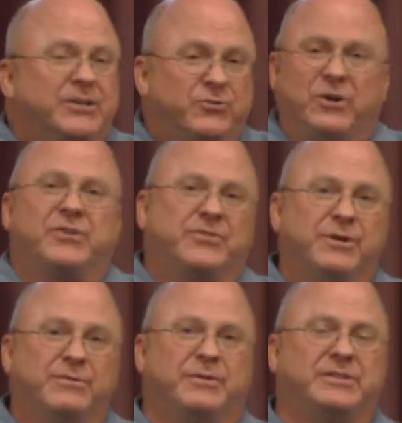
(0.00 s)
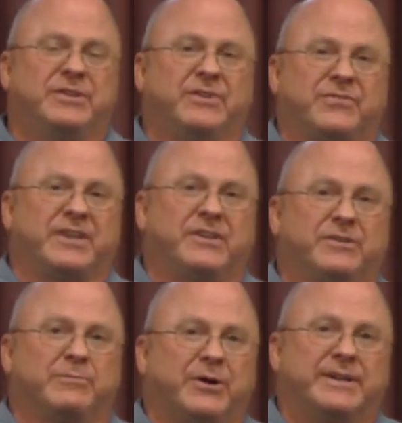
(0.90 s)
cross over into the secular
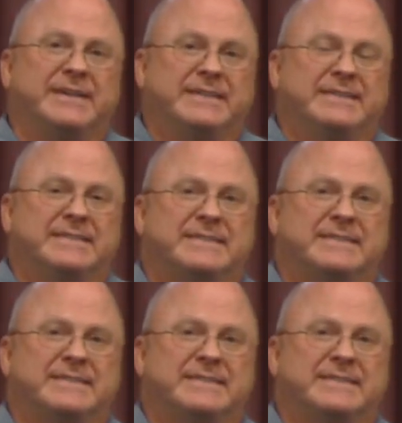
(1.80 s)
market.